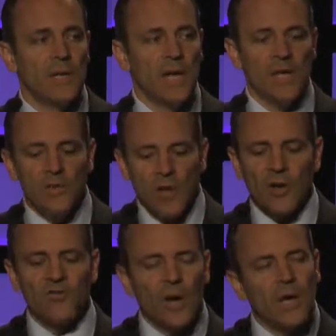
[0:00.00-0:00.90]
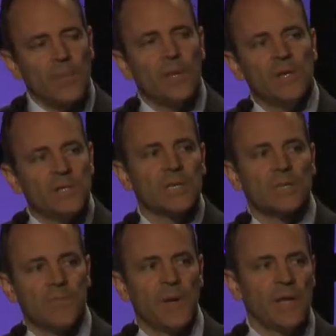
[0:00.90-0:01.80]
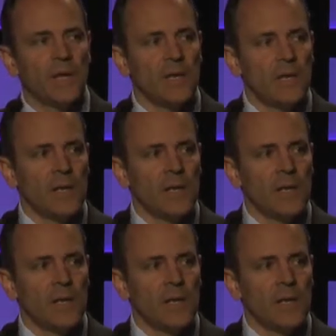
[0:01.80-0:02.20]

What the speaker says: and you're not trying to be just expedient,